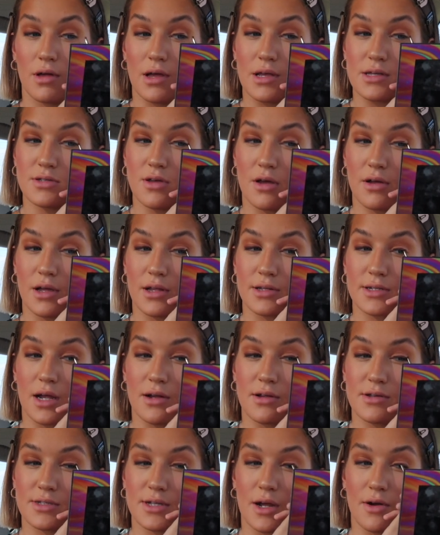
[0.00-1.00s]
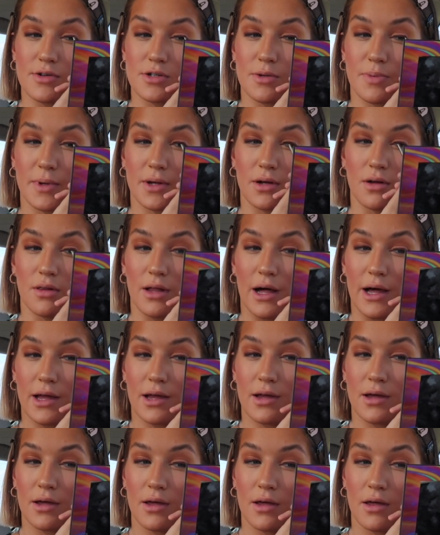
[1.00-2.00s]
it's not your stereotypical,
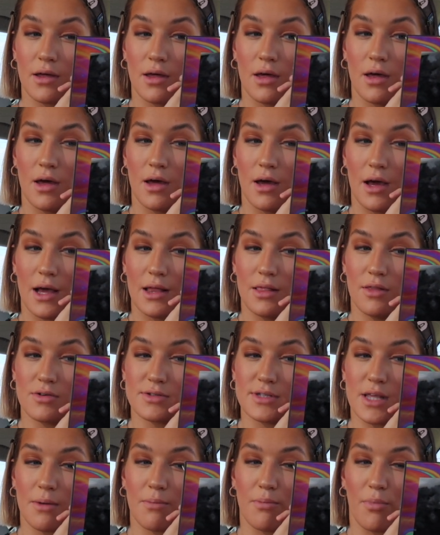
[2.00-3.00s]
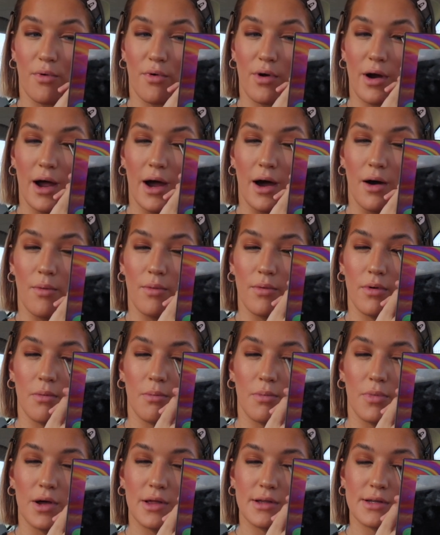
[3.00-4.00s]
like, it looks like brown,
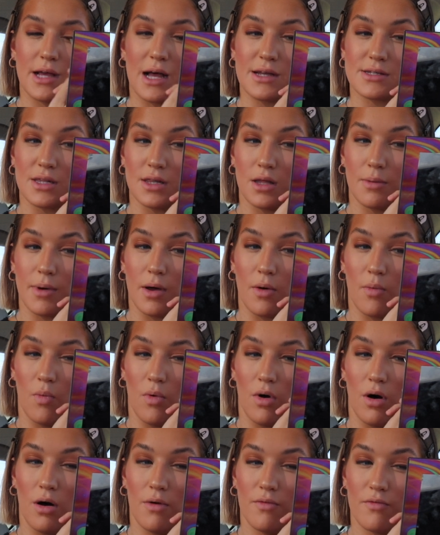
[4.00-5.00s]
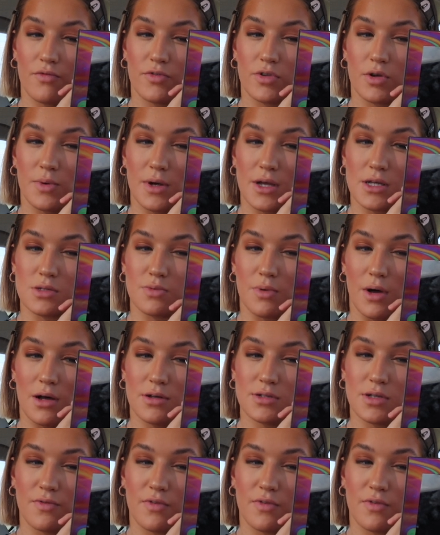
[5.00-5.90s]
but it has a little bit of warmth to it as well.